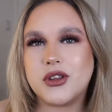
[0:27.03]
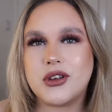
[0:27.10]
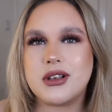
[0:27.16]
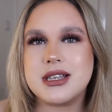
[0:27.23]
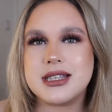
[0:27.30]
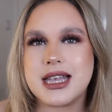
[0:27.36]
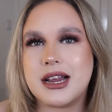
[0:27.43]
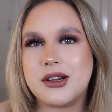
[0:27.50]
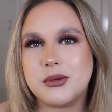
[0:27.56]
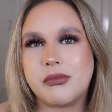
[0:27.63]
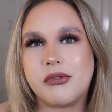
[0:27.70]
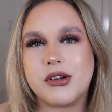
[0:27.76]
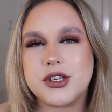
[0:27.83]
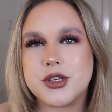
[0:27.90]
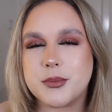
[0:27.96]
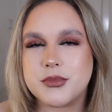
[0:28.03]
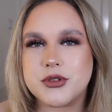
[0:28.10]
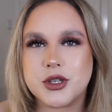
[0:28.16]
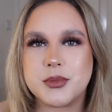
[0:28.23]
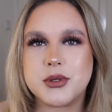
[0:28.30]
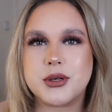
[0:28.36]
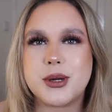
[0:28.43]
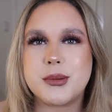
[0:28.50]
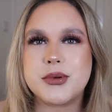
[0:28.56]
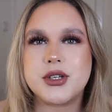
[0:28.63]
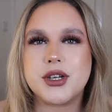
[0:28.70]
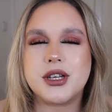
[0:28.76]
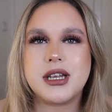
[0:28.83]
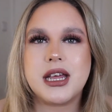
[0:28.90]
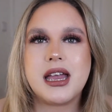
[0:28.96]
You can sign up for a
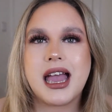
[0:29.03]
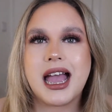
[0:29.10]
subscription,